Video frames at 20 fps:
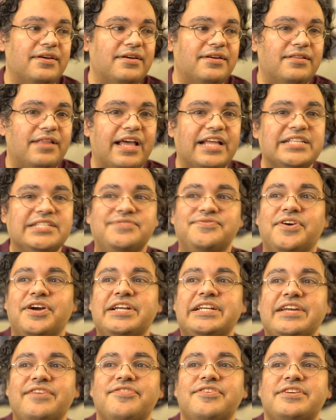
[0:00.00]
Like, it's very
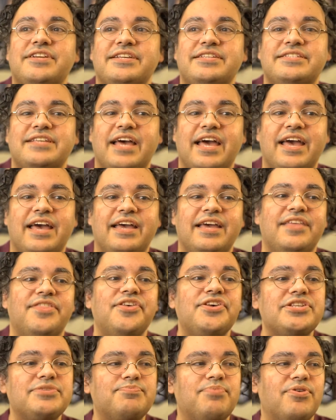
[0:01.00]
different to say,
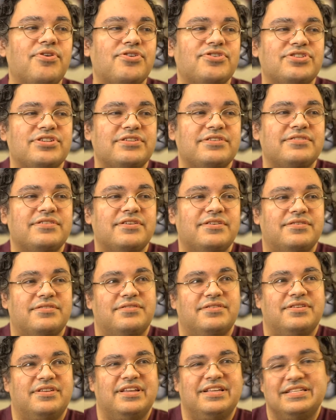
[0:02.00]
this person
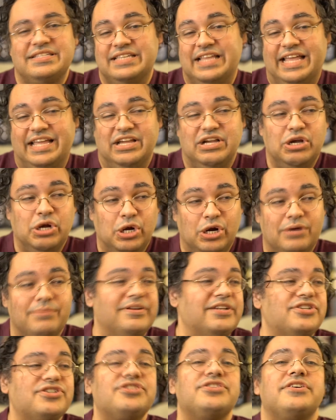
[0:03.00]
is like
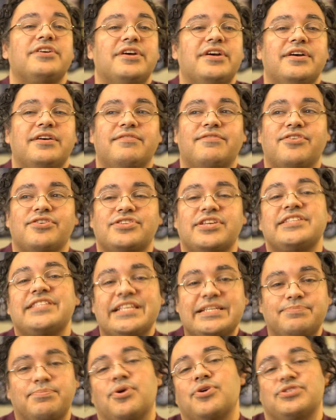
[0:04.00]
garbage, versus
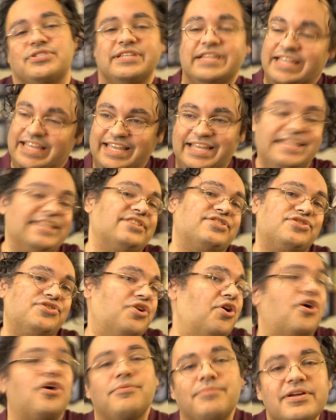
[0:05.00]
this person is
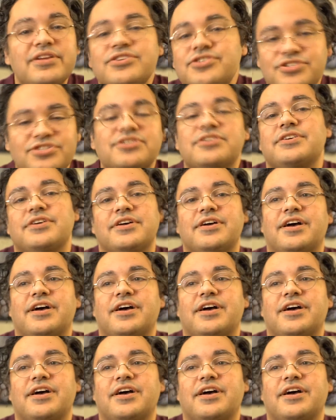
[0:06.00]
garbage.